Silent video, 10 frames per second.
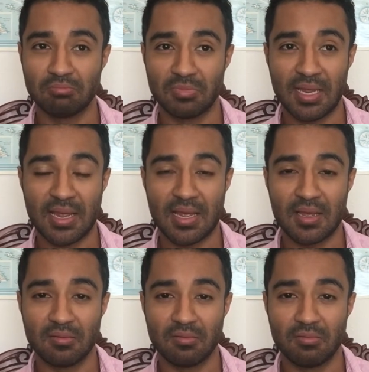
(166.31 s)
They
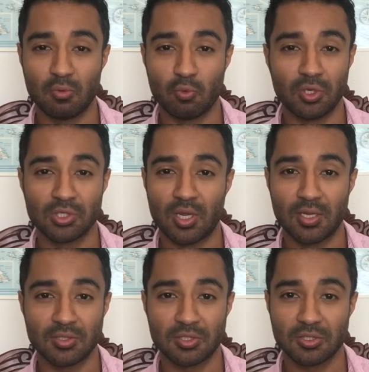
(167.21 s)
had the worst
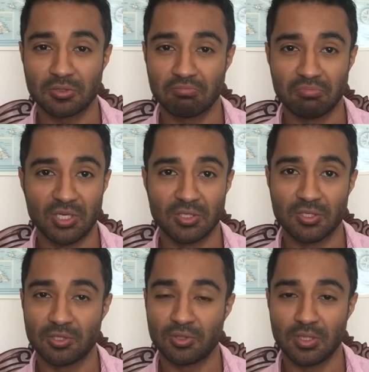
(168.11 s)
loss in its
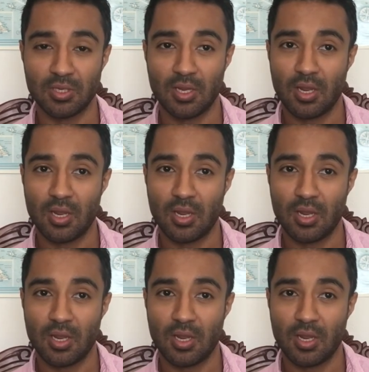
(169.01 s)
history.